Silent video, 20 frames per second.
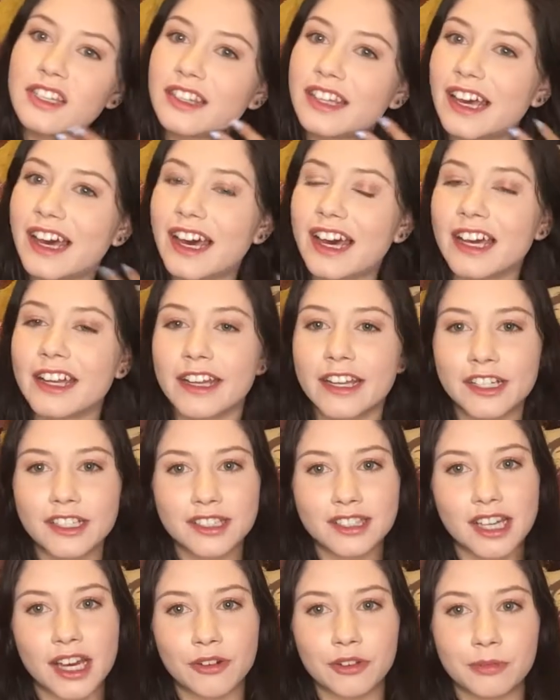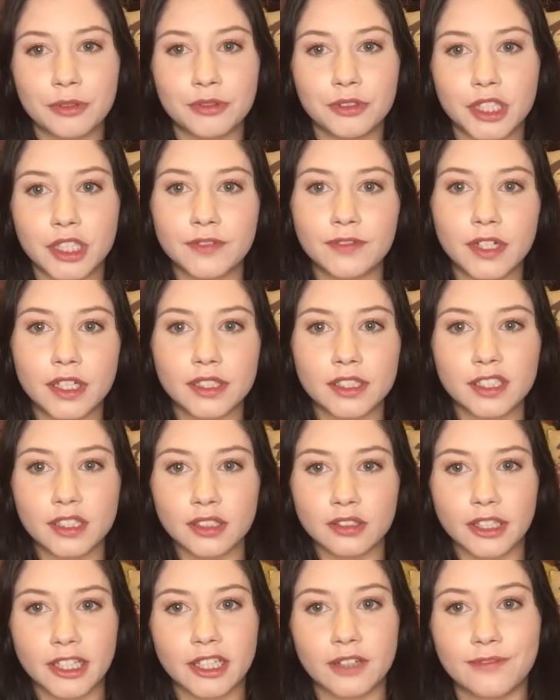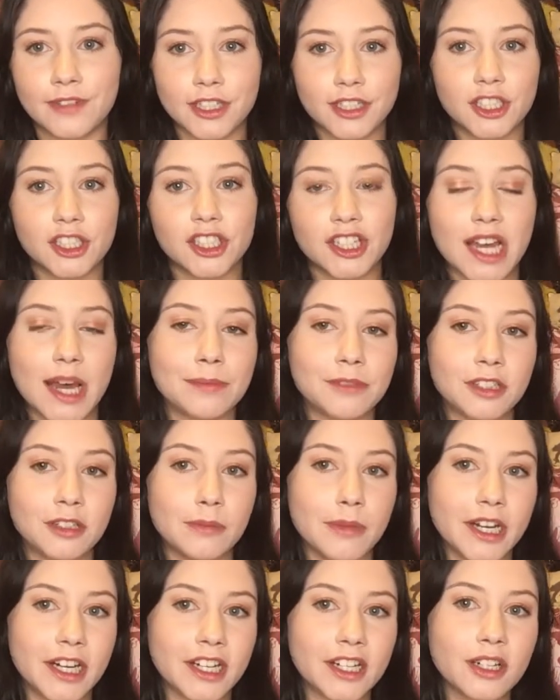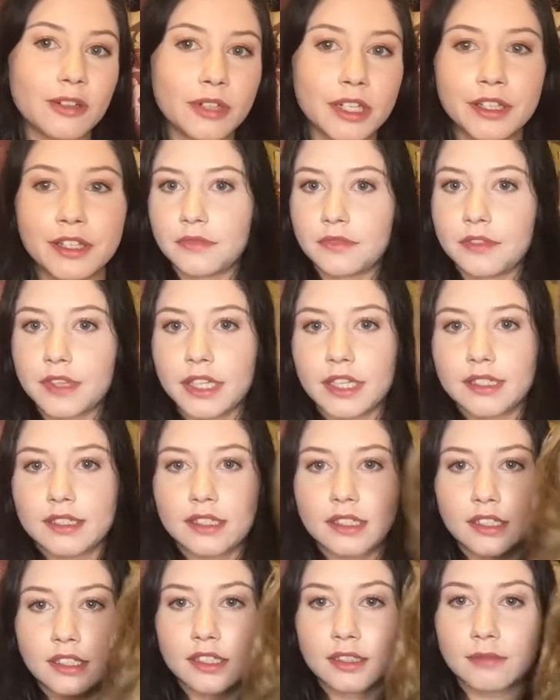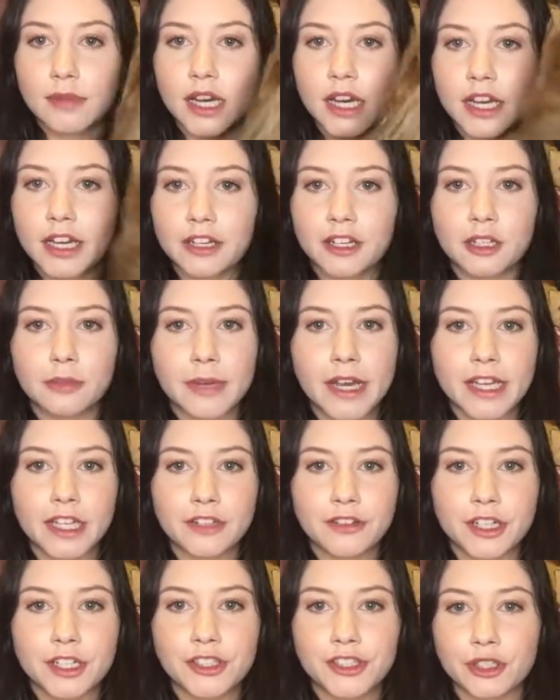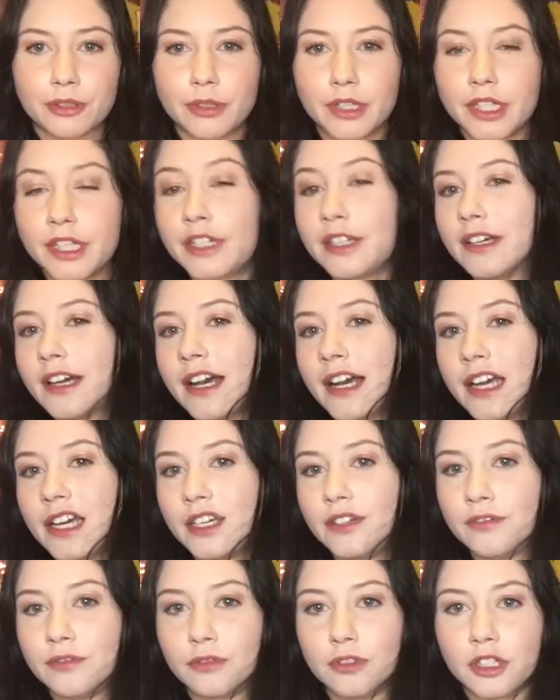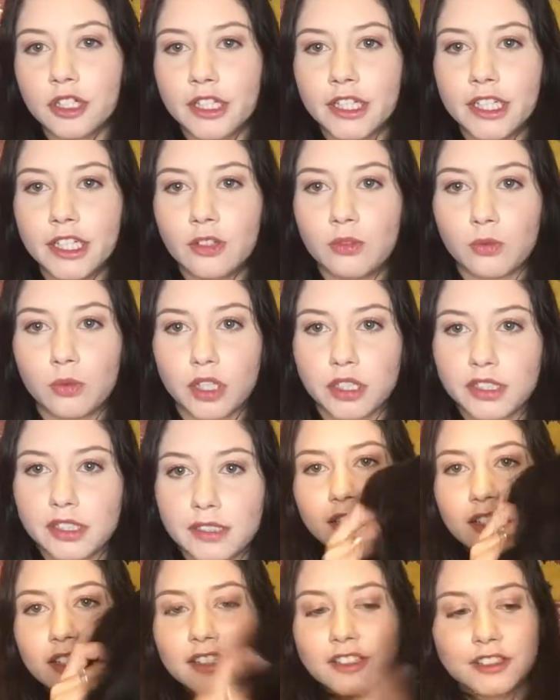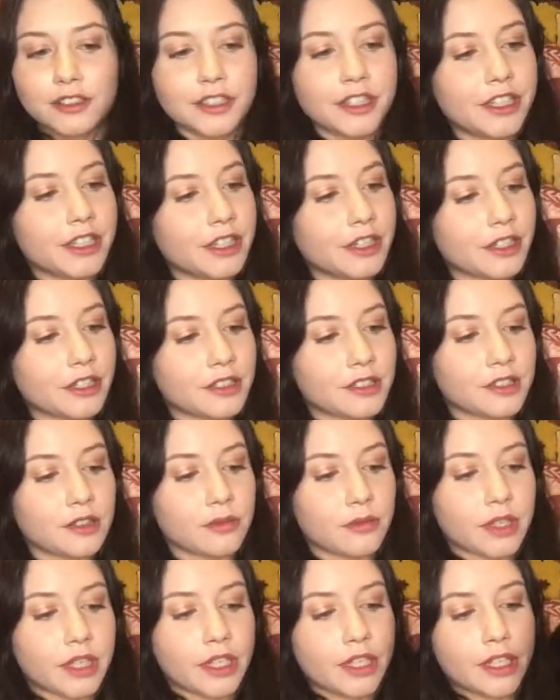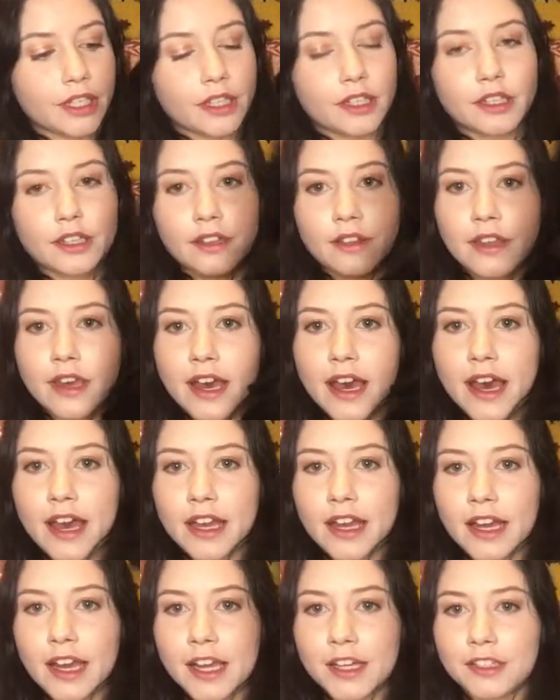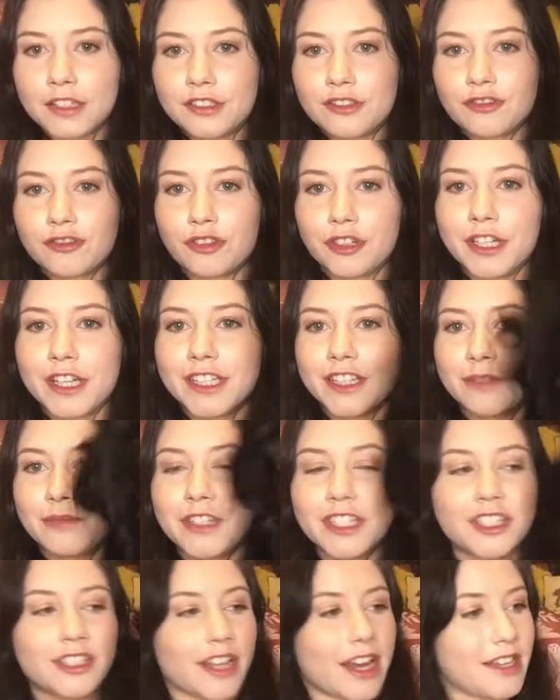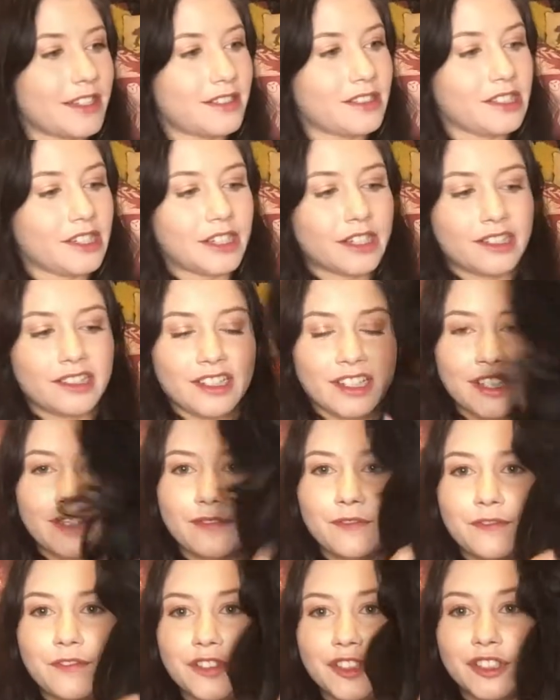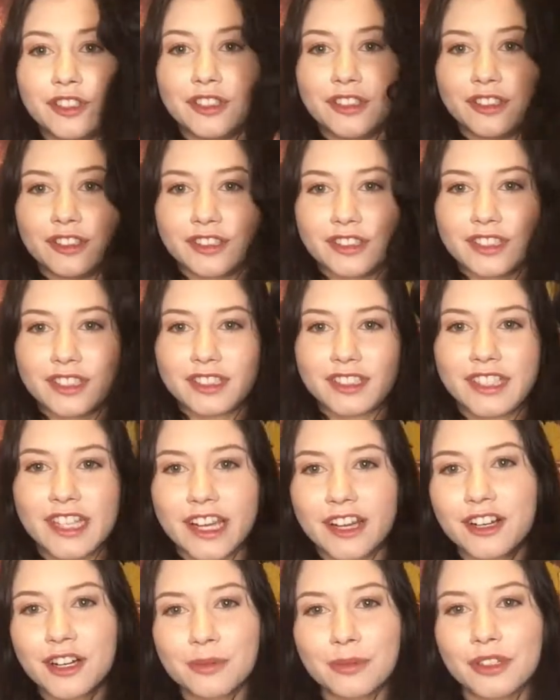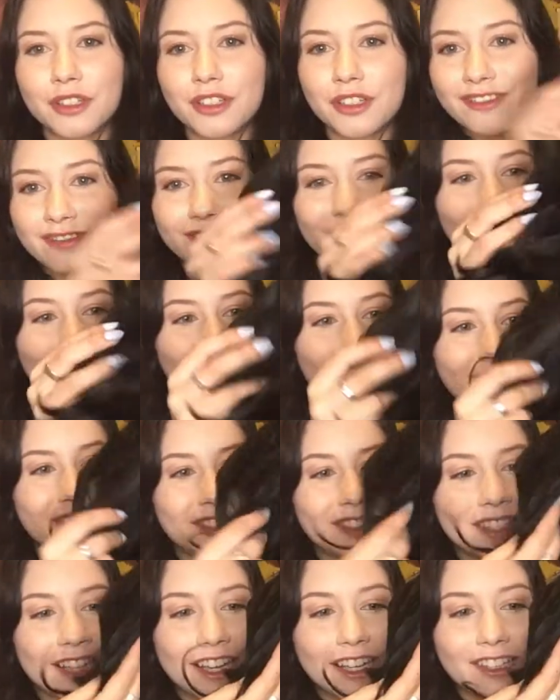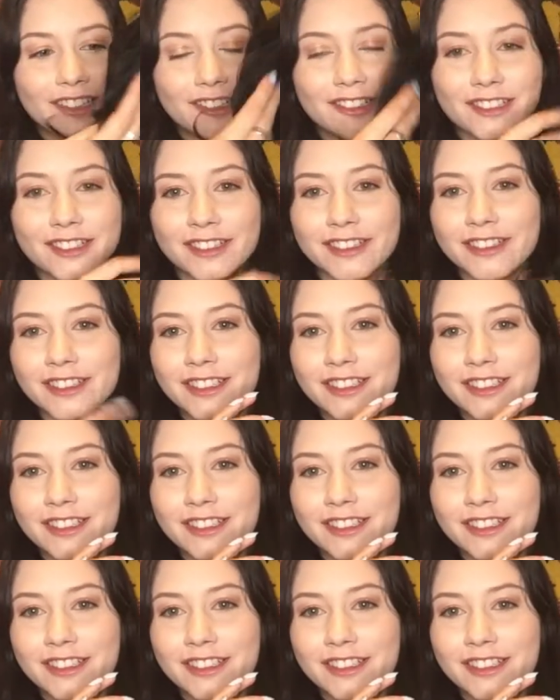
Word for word: that I just thought would be really fun to do like a vintage Captain America with. This is my Hermione Granger wig. I've worn it once. So here is the wig that I destroyed at the beach last year. It feels terrible, gross, tangled,